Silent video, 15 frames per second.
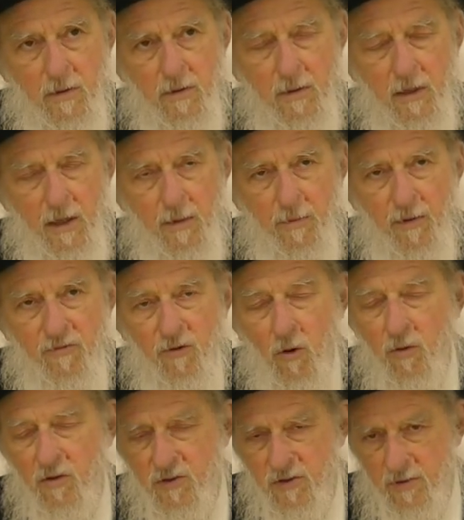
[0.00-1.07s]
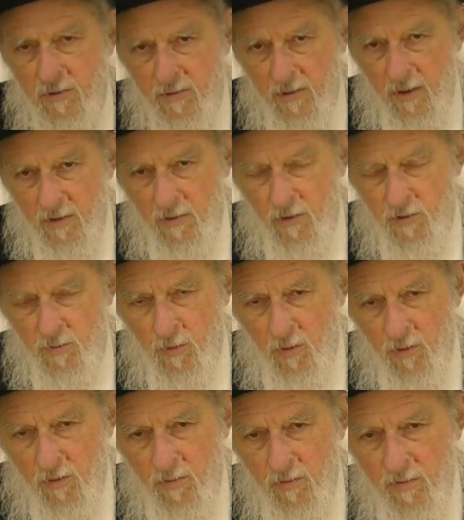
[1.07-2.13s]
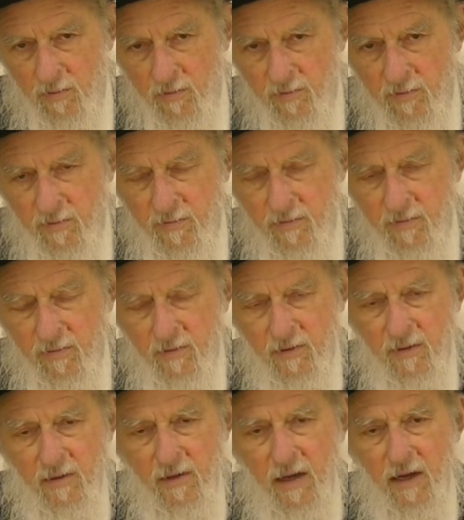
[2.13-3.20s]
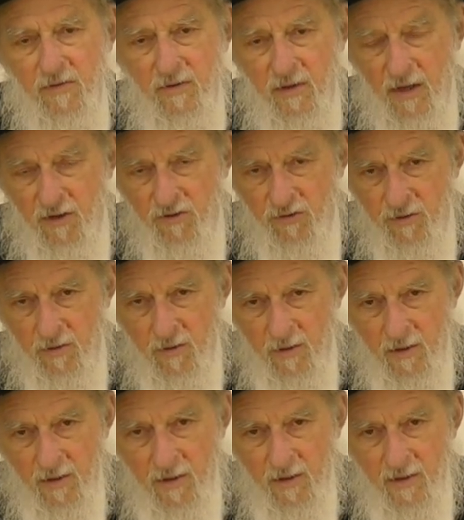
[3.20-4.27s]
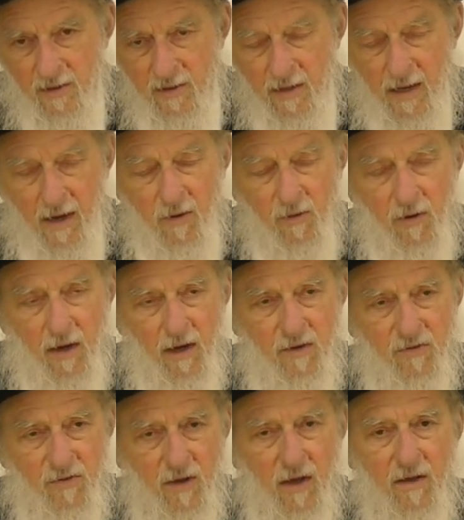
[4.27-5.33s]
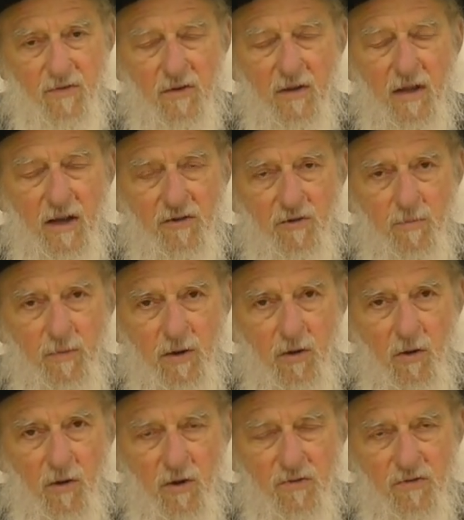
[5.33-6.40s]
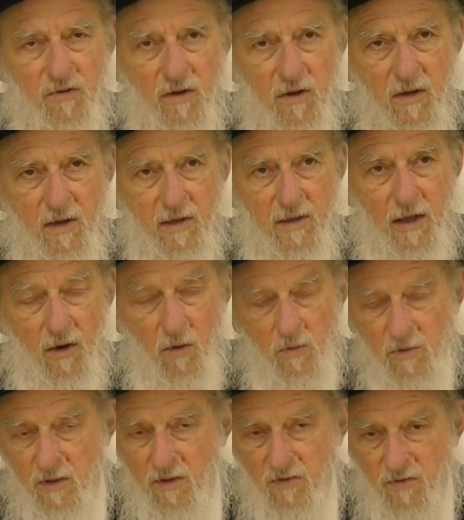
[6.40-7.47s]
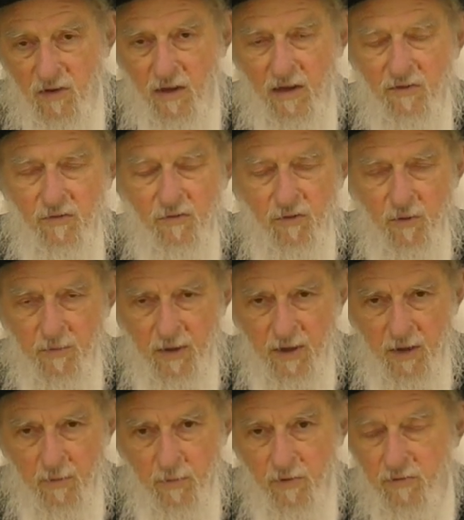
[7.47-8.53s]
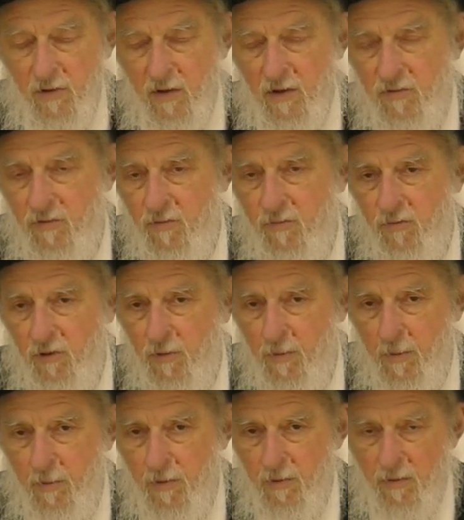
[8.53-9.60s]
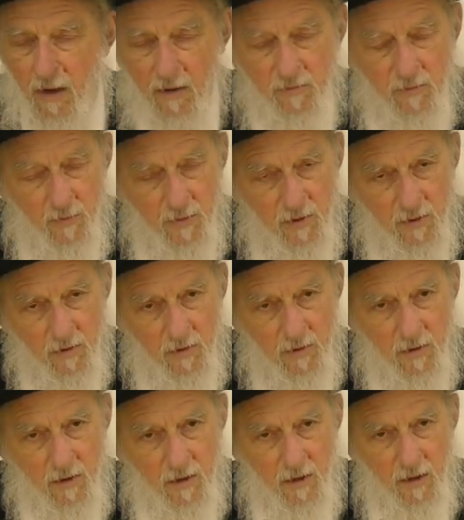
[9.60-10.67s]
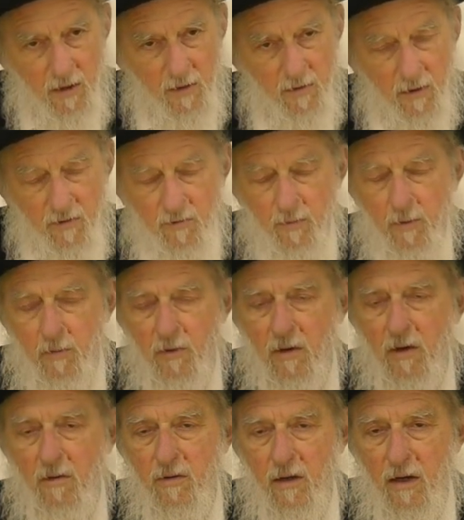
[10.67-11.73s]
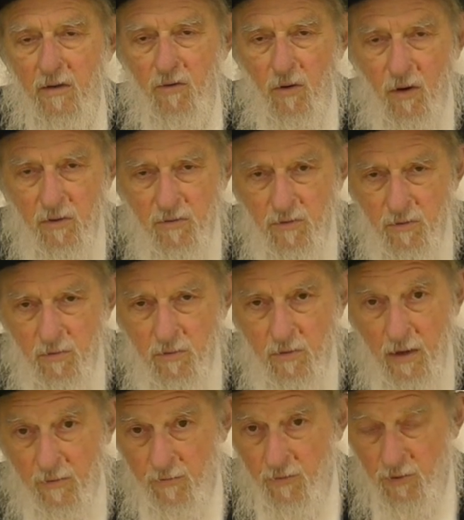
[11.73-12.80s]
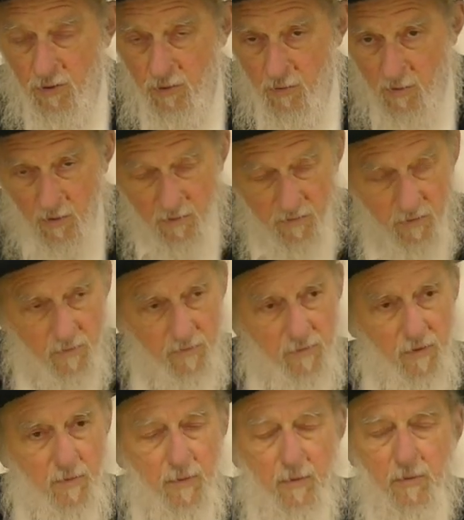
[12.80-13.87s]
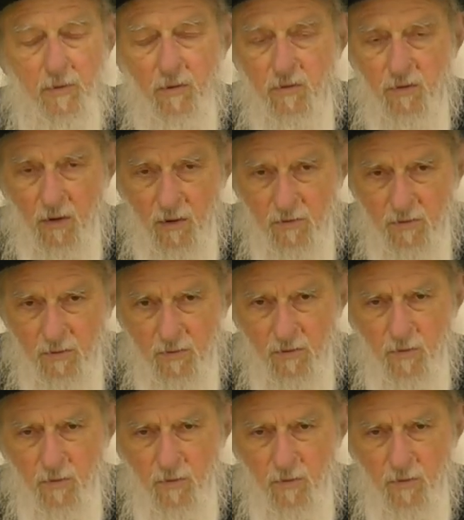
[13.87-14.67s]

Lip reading: to keep our focus on HaKadosh Baruch Hu as a nation. Now, I say as a nation because not only is it a lesson for me, but it's a lesson for the people around me. Those are people that I talk to, and for you also, the people you talk to,